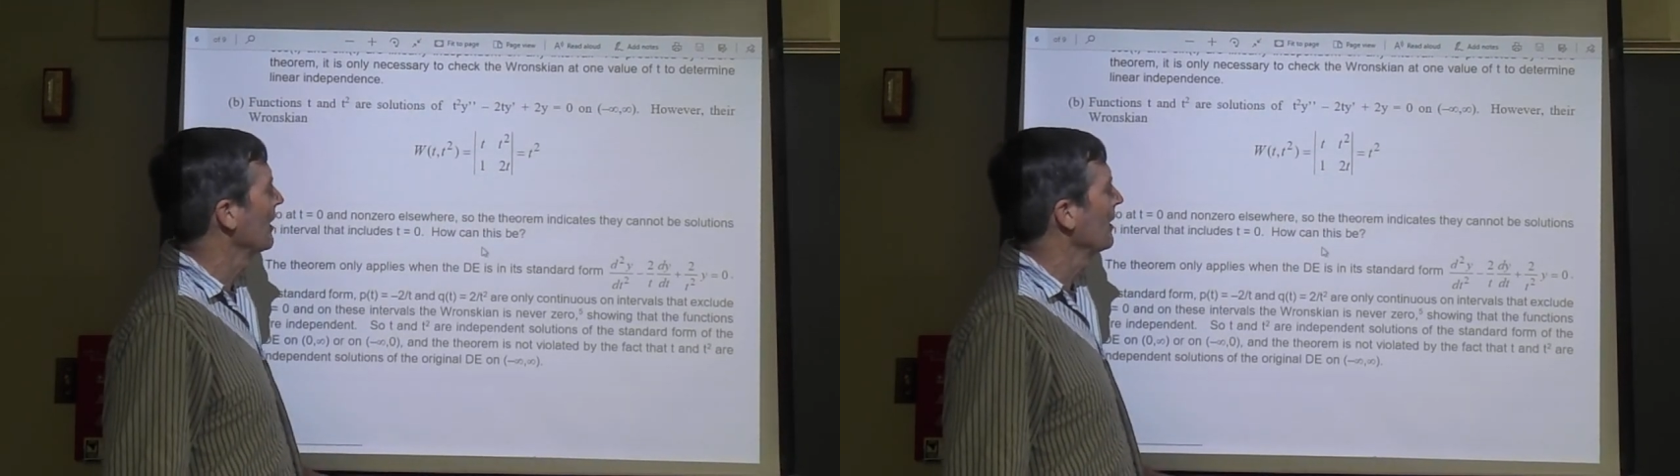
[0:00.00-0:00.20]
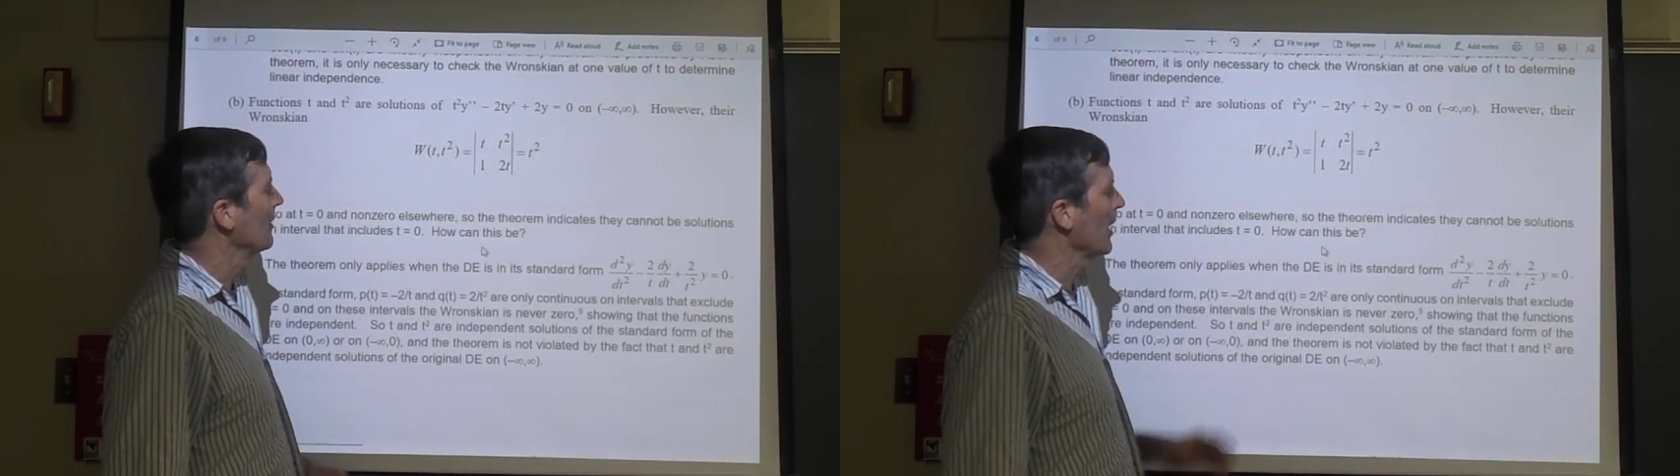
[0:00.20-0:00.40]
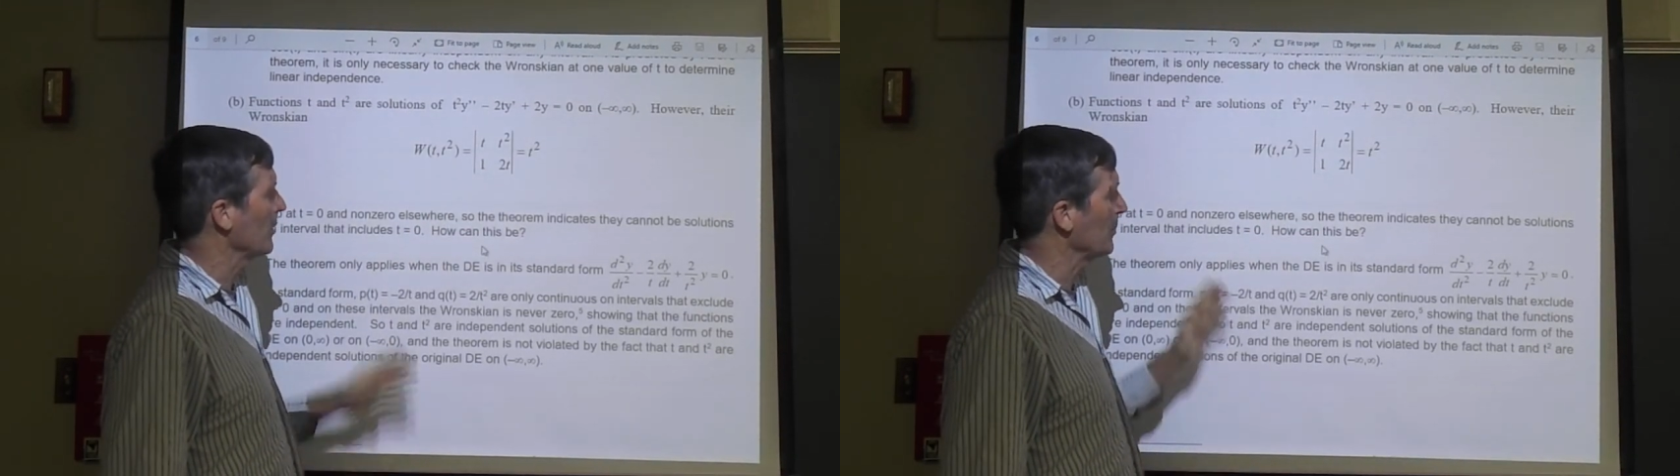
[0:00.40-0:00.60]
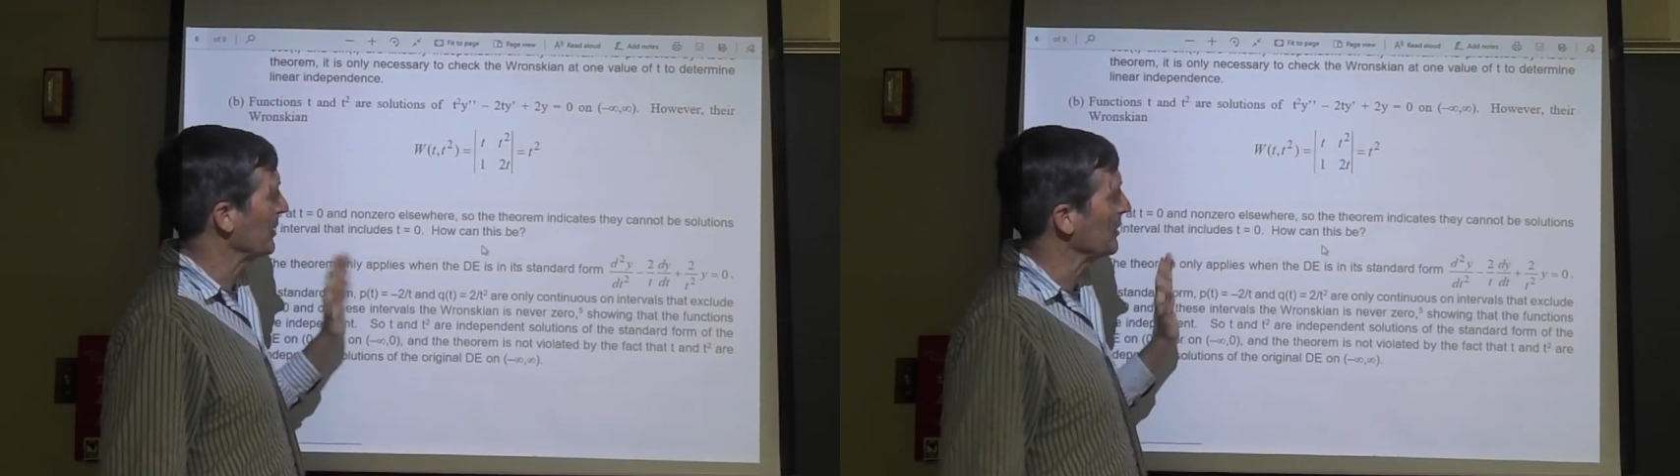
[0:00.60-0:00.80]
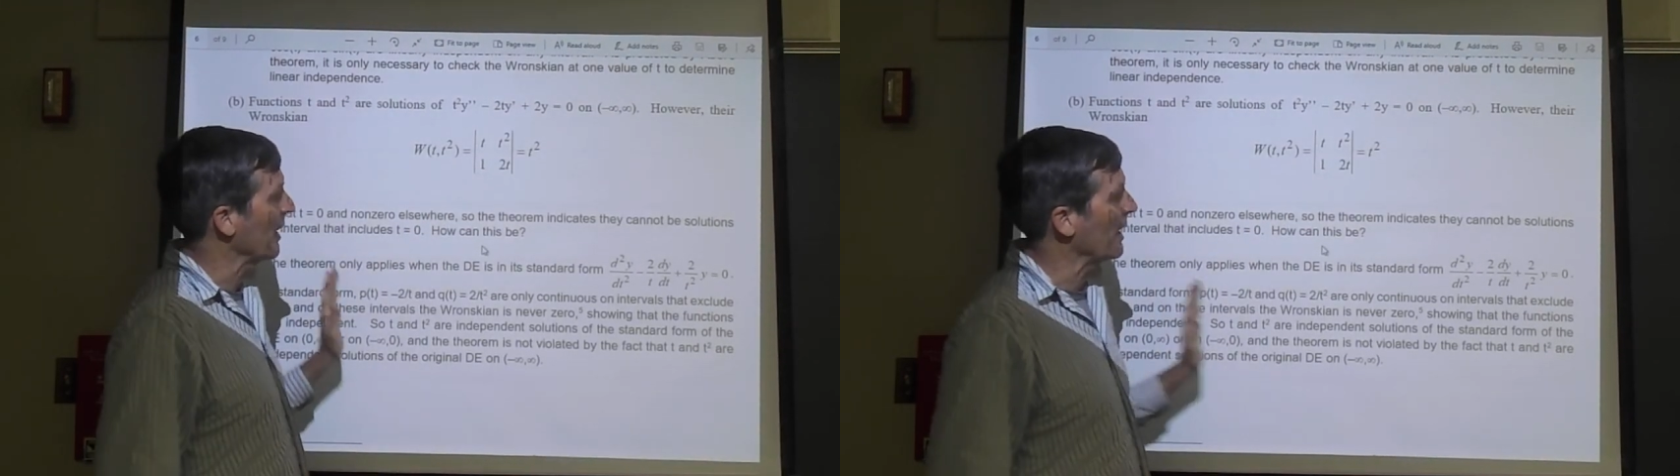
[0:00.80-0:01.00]
they would
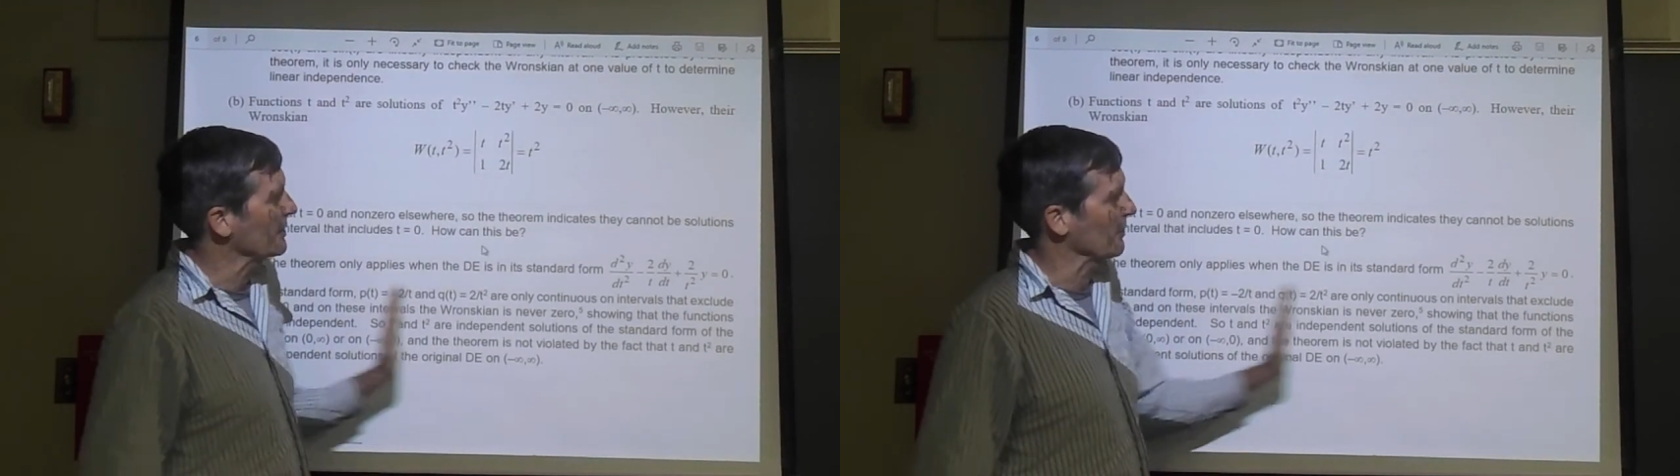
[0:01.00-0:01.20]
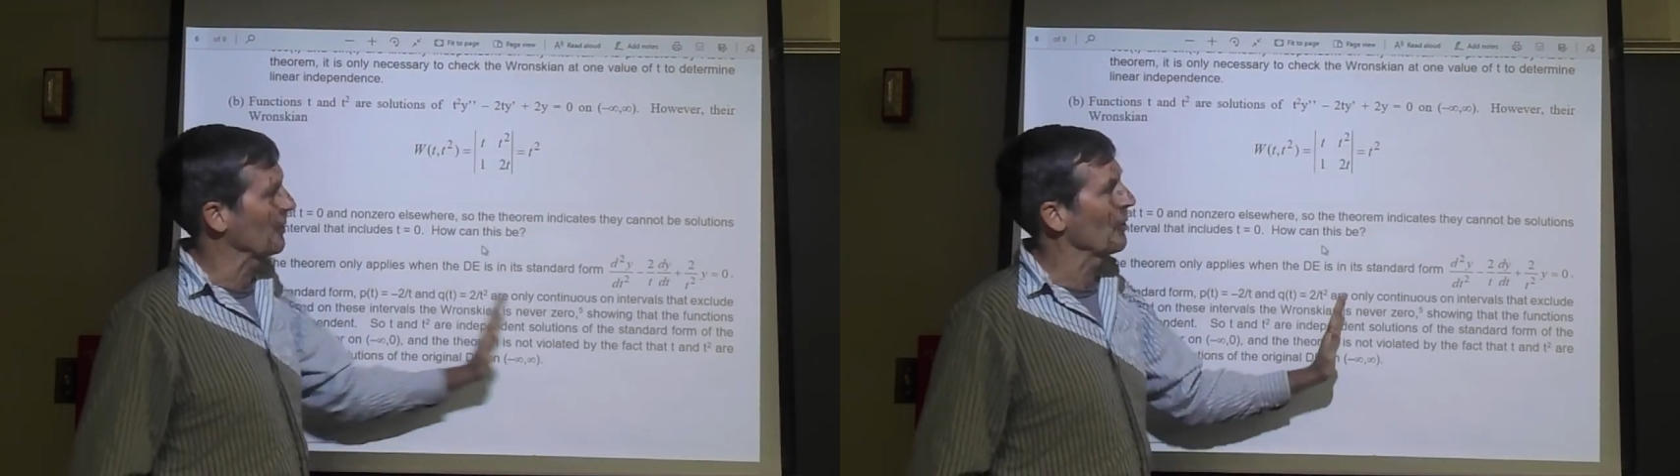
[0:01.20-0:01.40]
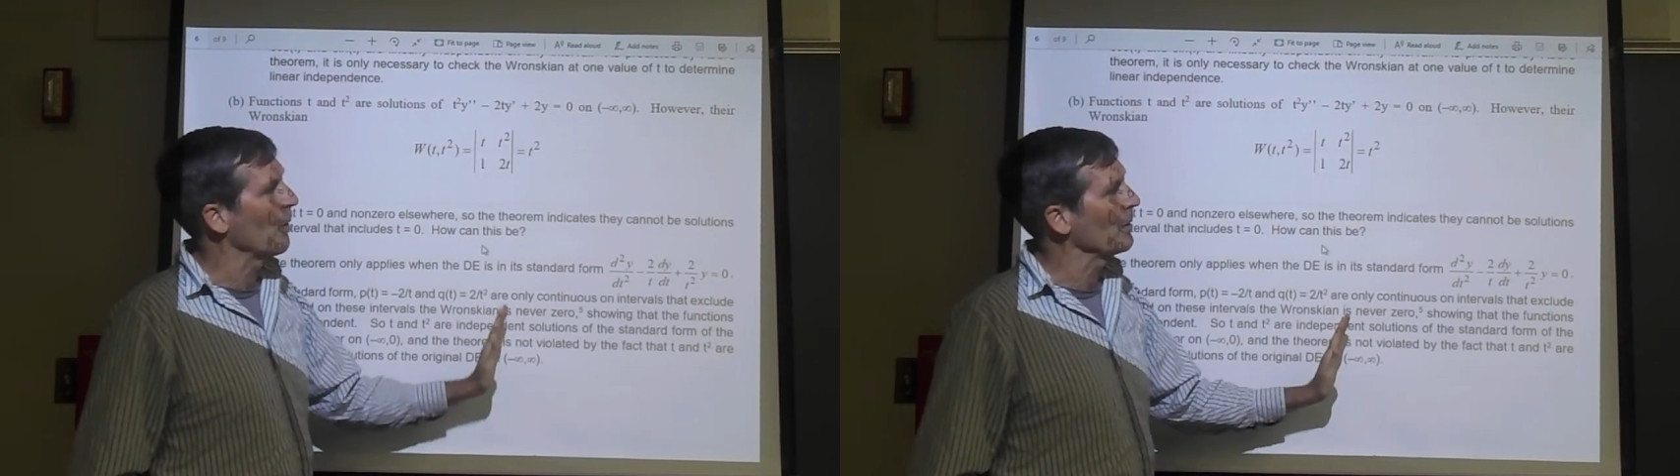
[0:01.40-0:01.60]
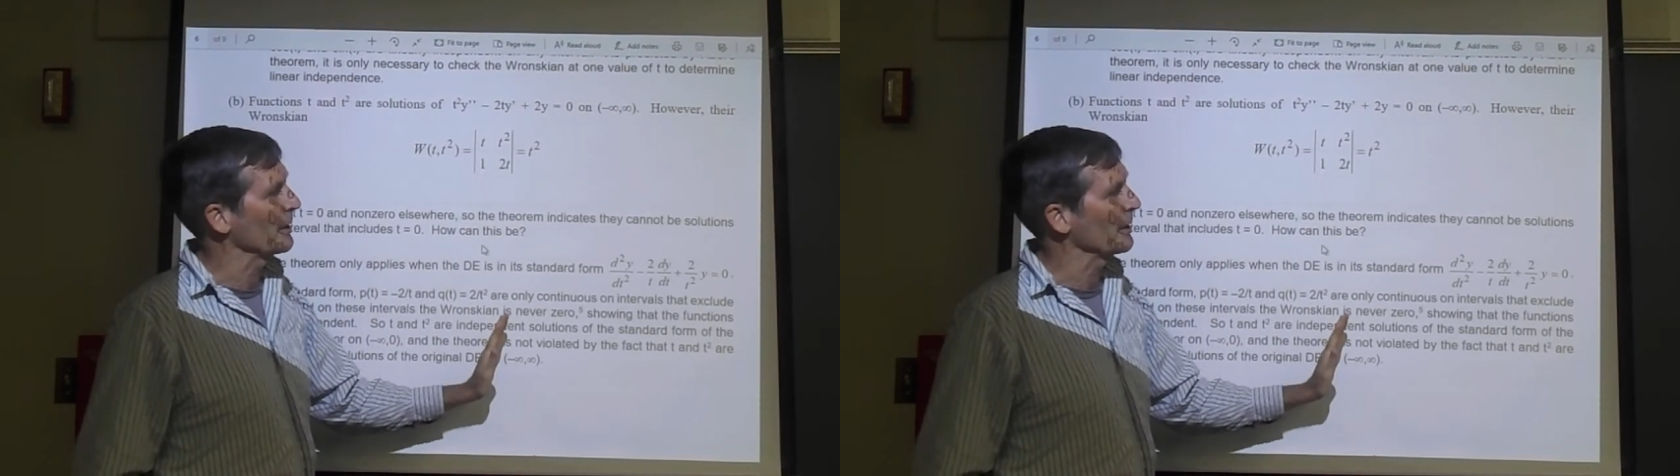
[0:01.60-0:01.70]
be non-zero on the whole